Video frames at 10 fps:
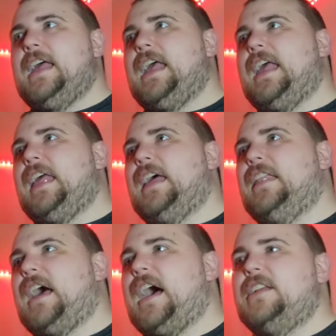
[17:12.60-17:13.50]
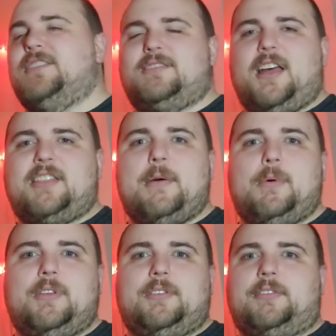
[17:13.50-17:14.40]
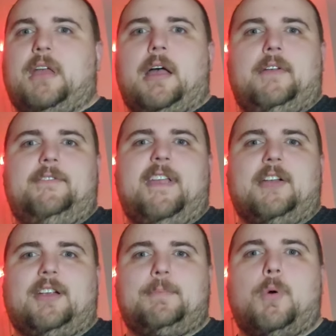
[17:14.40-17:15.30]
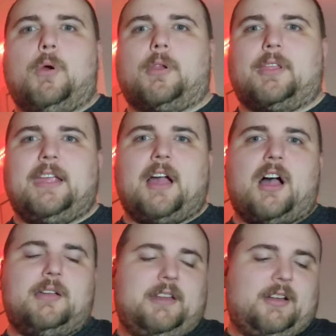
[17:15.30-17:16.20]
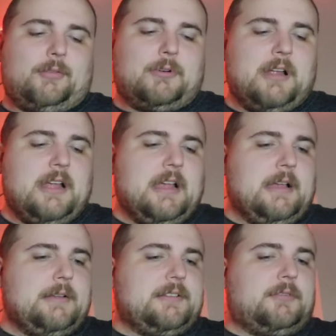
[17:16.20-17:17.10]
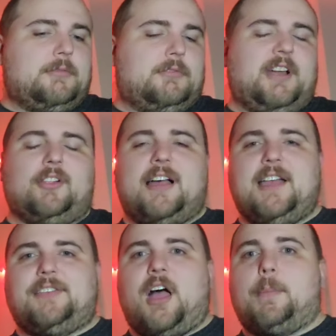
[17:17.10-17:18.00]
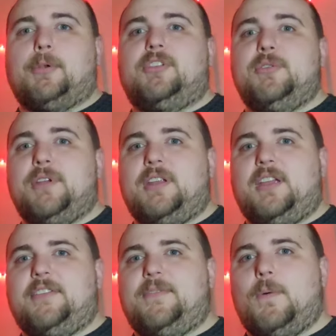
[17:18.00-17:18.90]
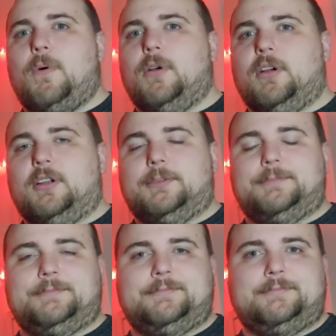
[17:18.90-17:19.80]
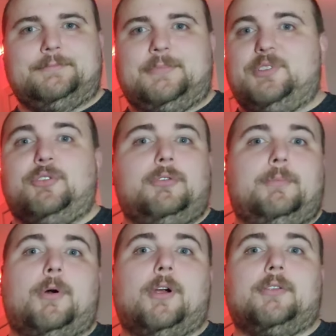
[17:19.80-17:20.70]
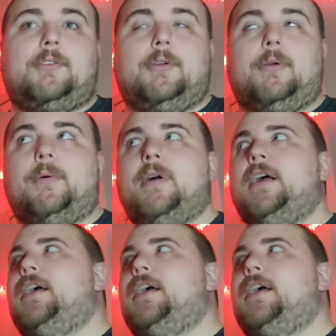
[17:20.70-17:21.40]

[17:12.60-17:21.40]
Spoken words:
And I just thought that was a very poorly, you know, realized opportunity for Dune Part Two.